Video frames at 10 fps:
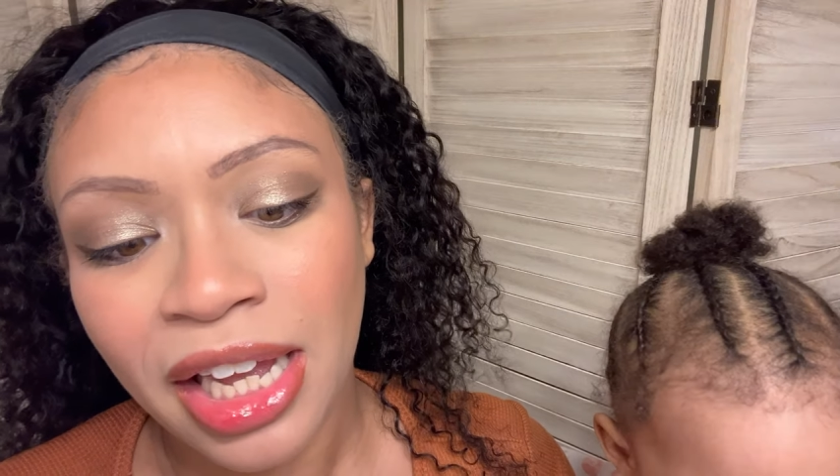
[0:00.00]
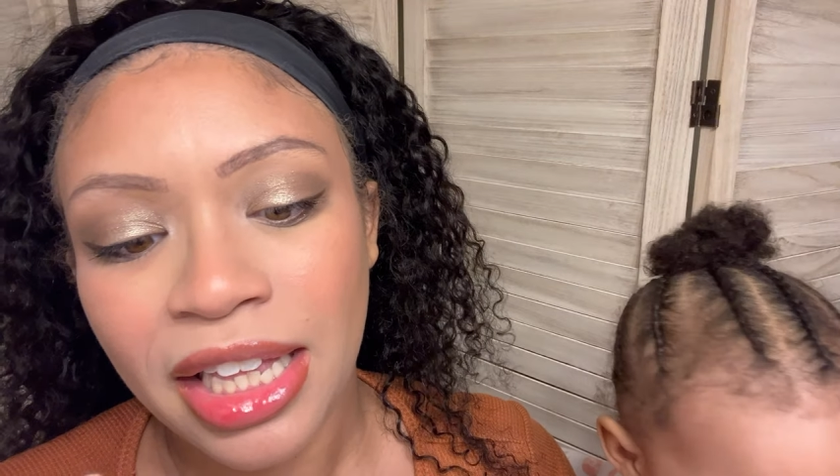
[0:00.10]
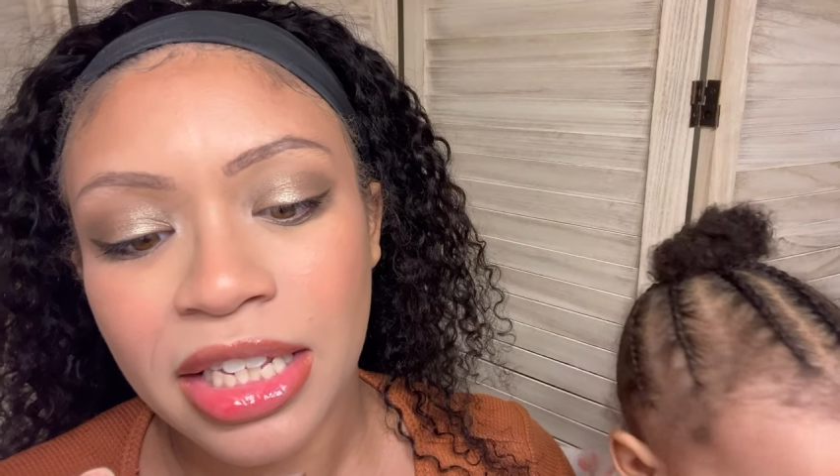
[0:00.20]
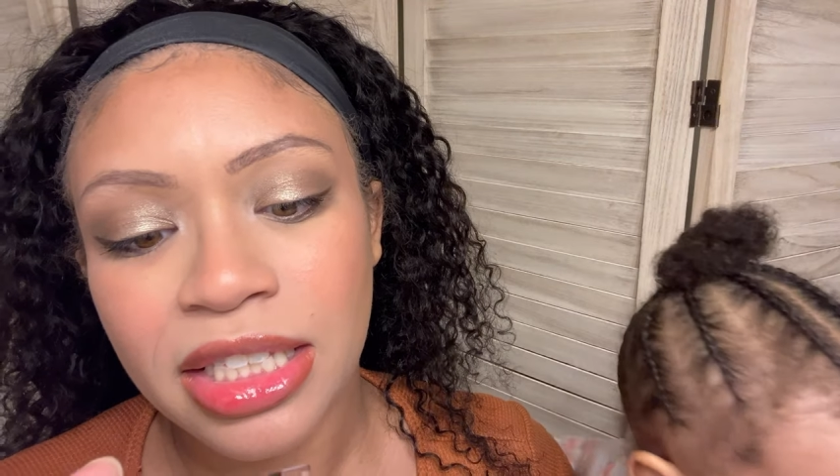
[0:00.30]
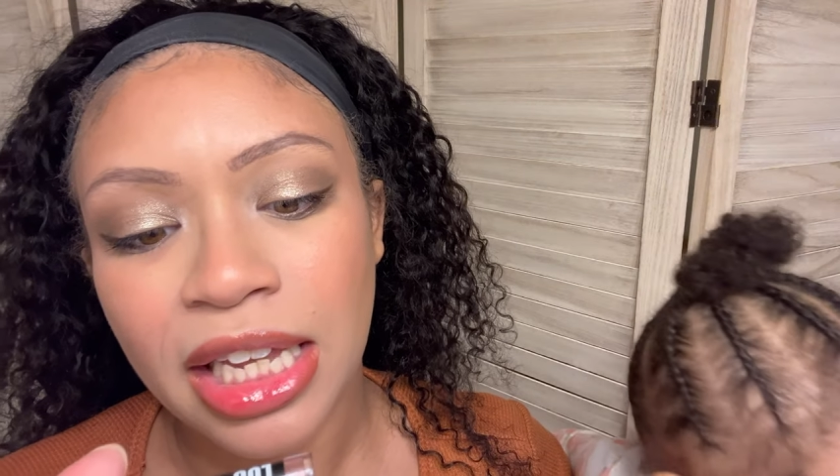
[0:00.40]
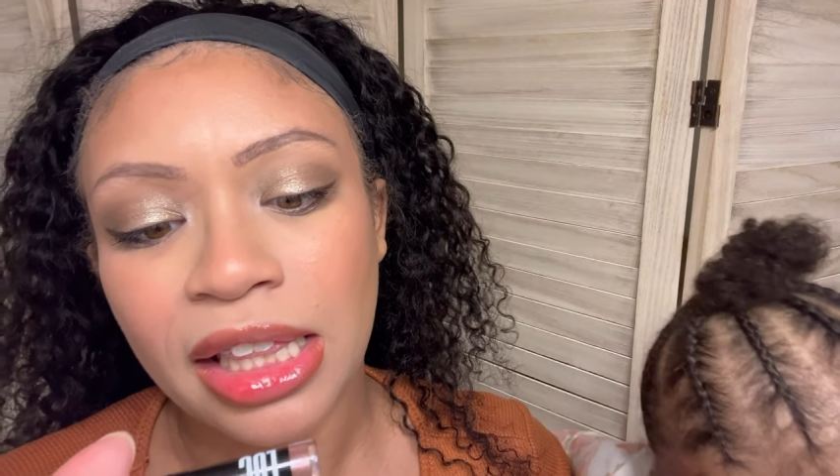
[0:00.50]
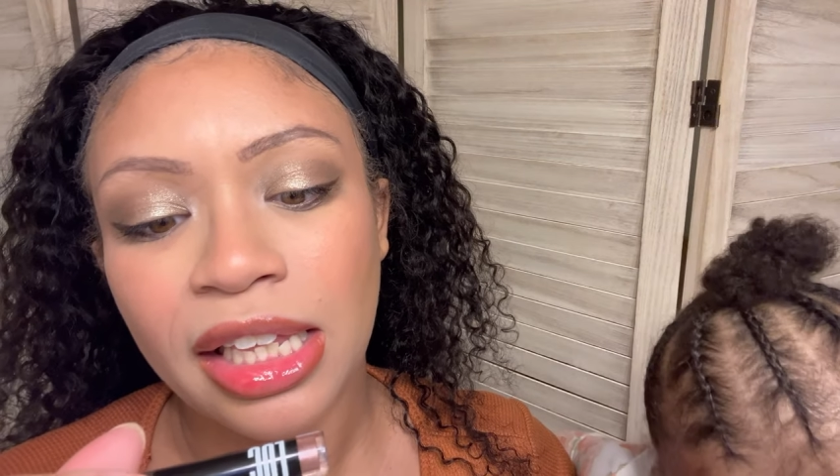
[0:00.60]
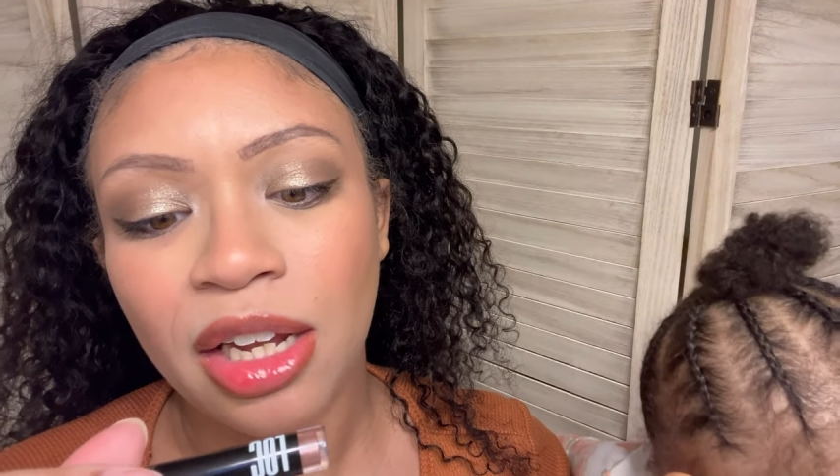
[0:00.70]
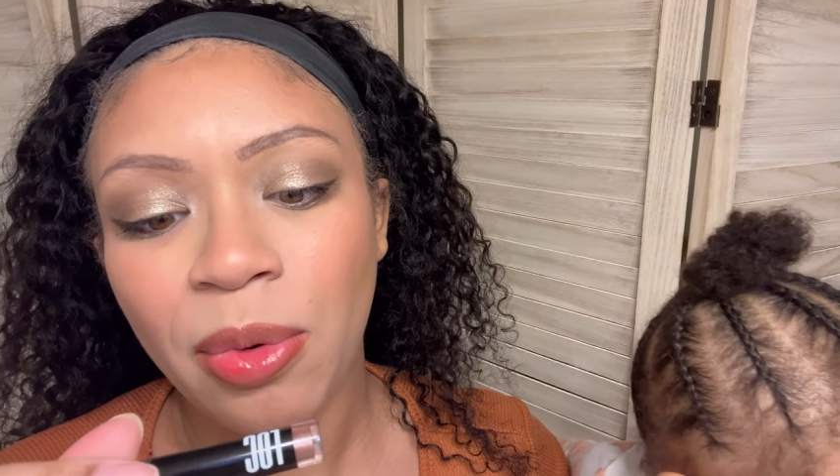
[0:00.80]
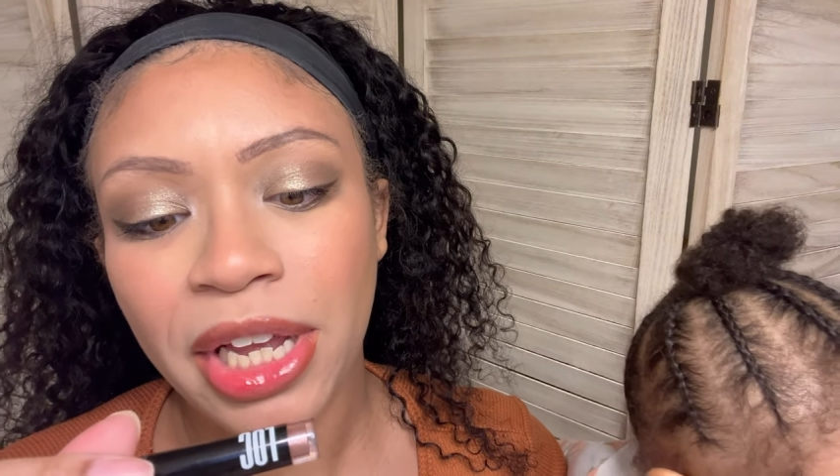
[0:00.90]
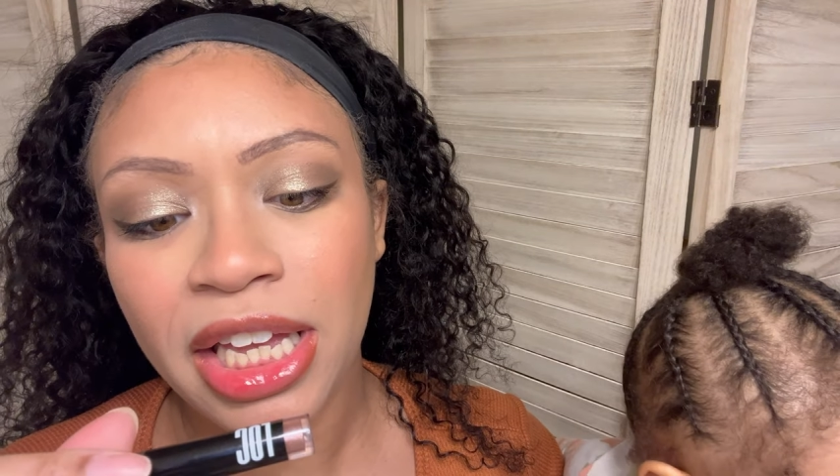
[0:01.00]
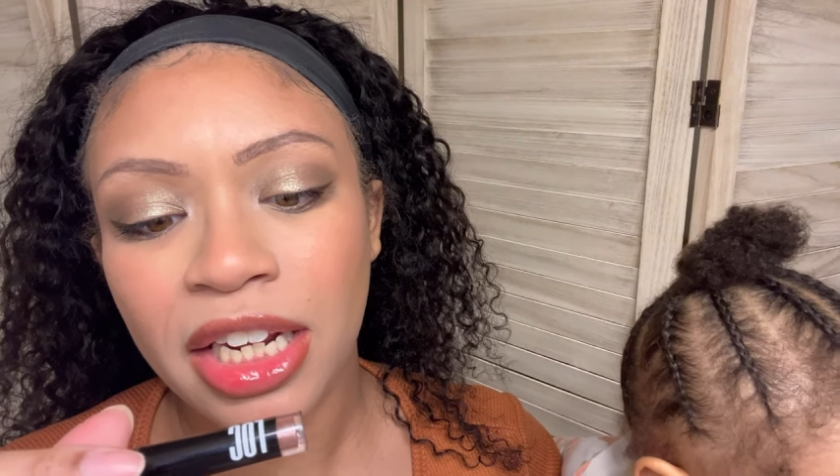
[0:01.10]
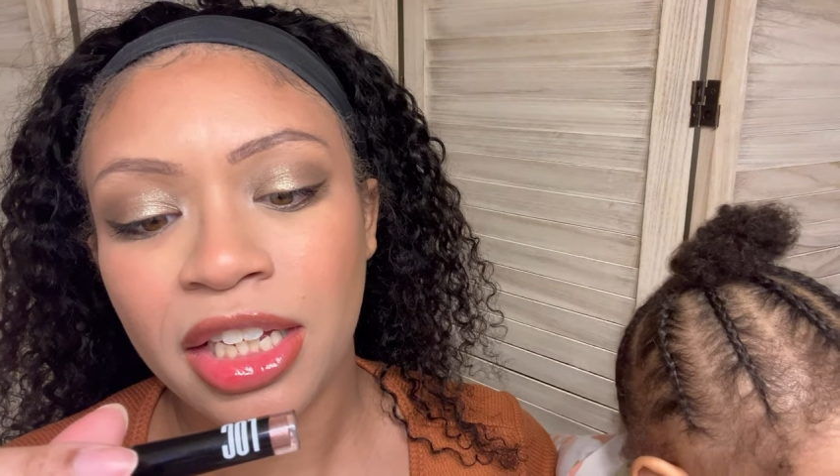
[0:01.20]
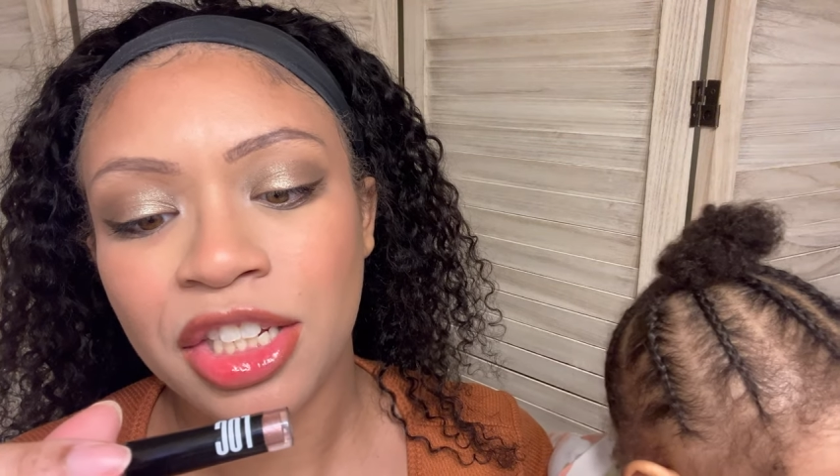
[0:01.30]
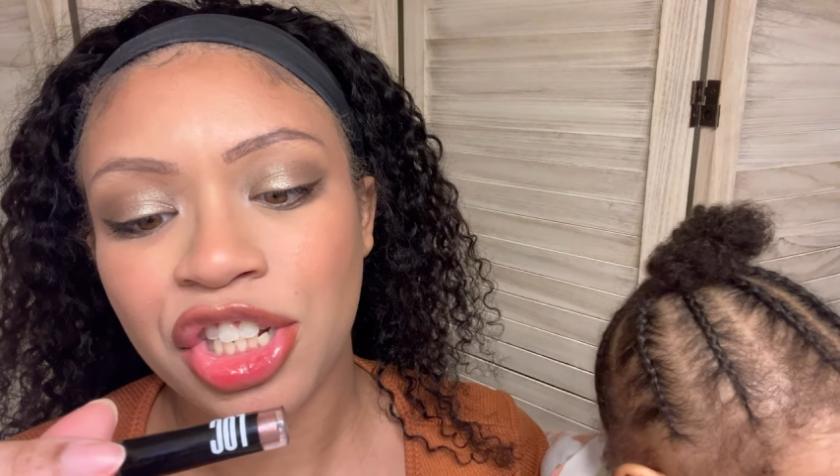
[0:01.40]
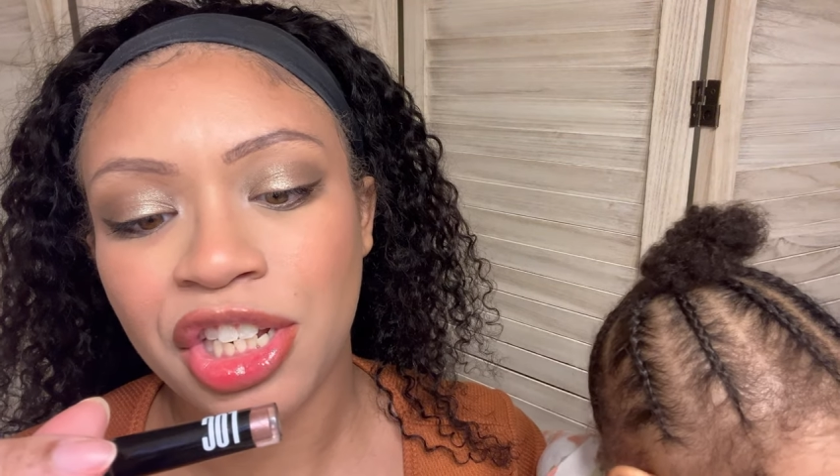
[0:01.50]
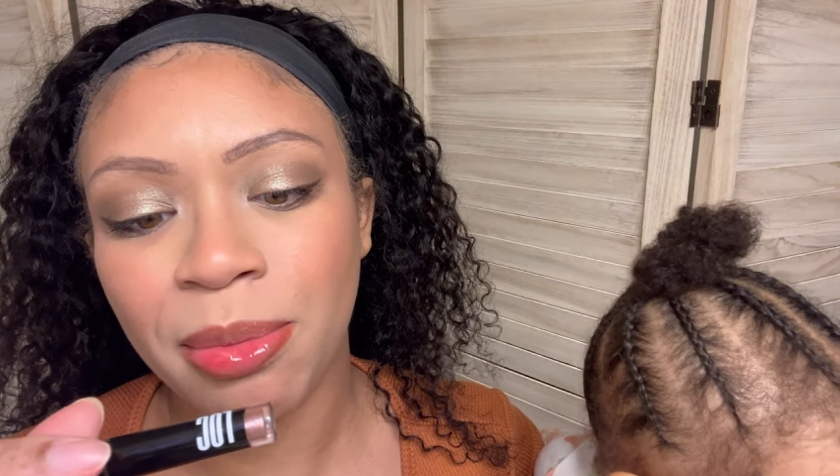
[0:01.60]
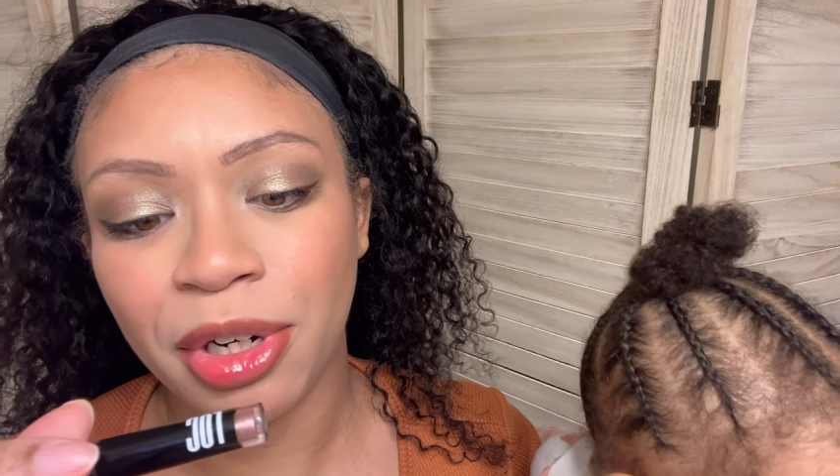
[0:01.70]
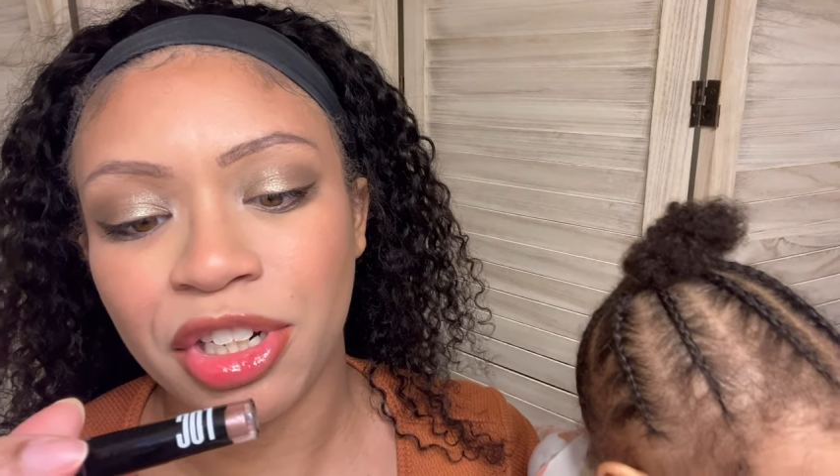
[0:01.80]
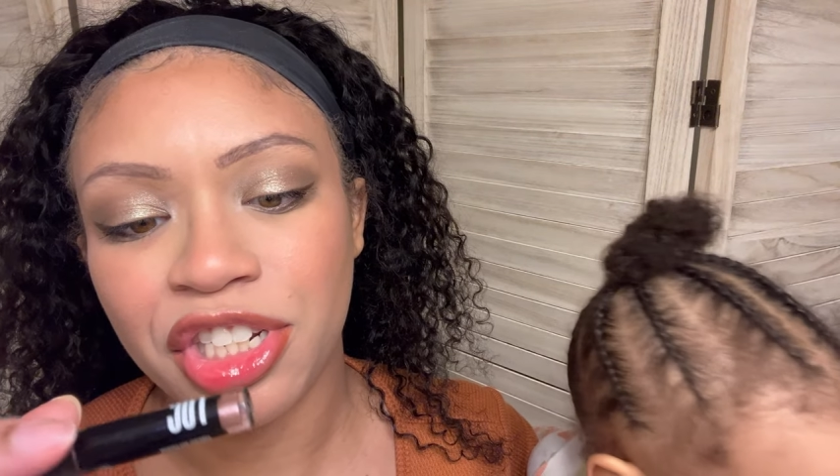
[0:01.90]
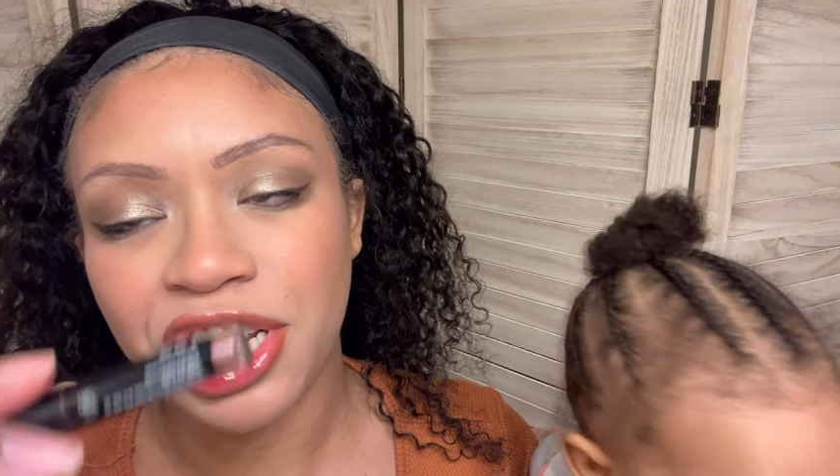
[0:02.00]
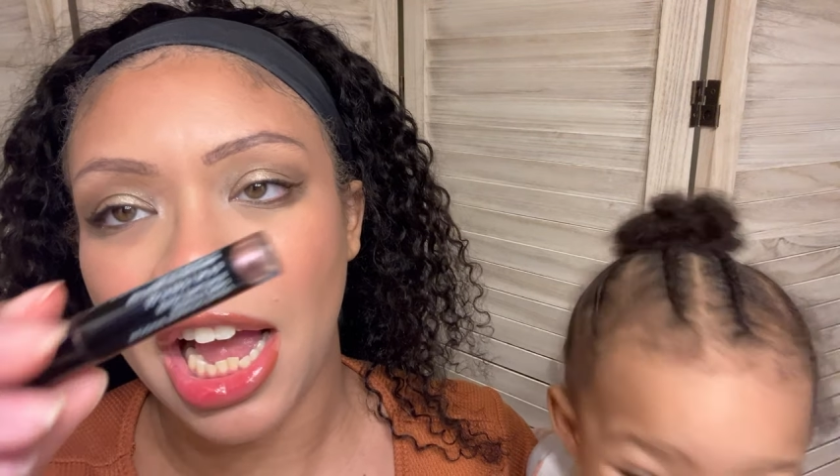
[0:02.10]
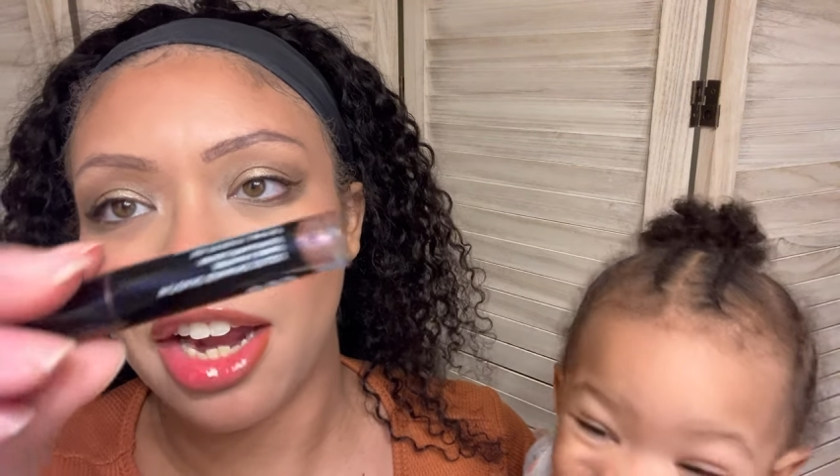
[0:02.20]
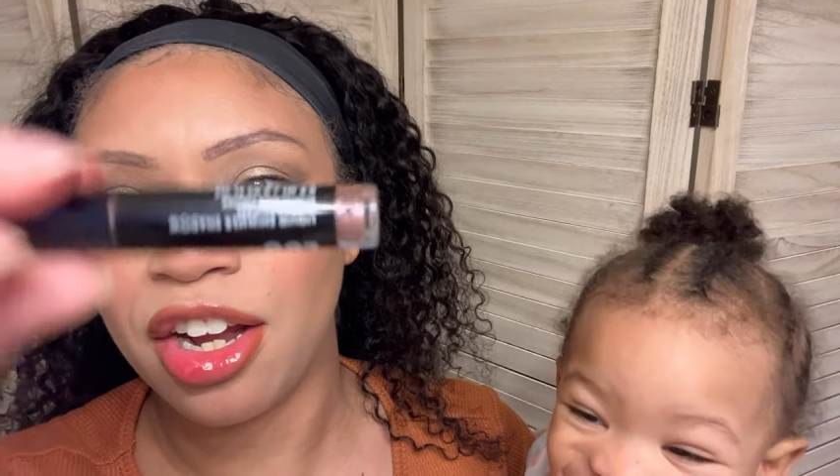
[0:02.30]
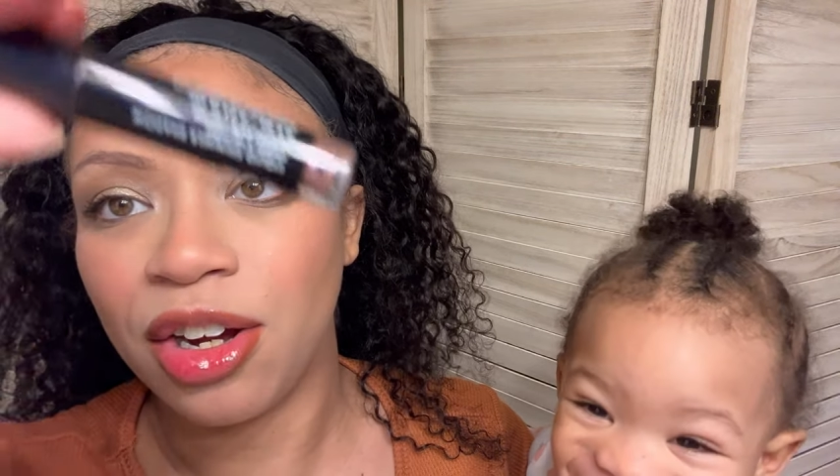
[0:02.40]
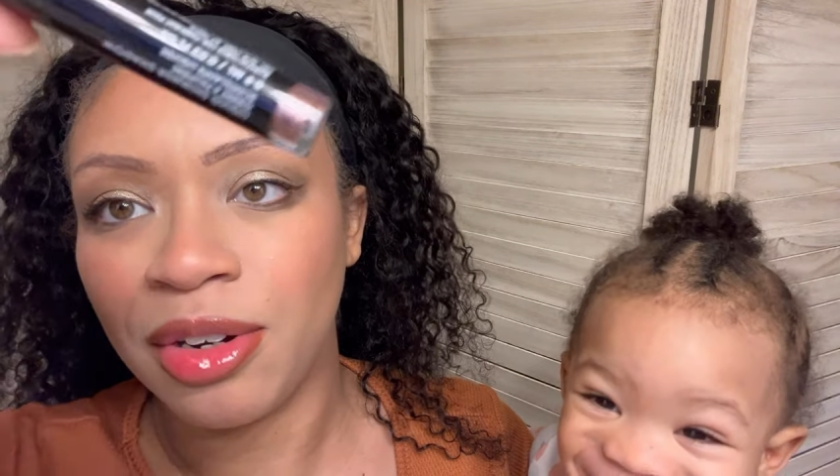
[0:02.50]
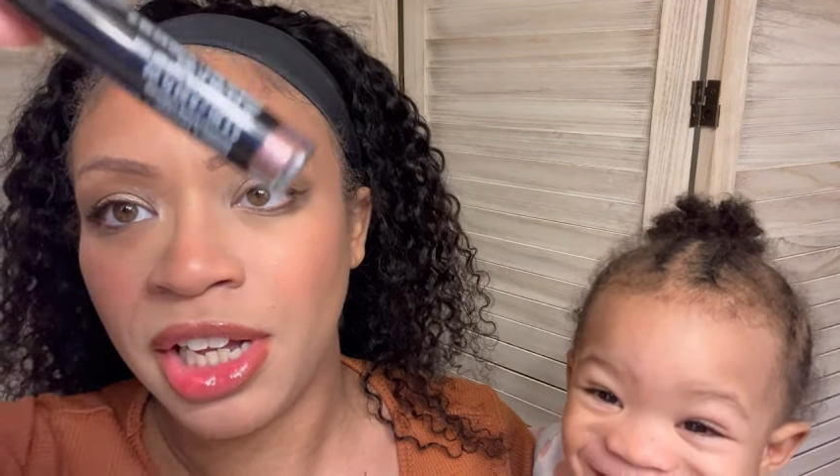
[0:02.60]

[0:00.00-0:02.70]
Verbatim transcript: And this is a liquid shimmer shadow.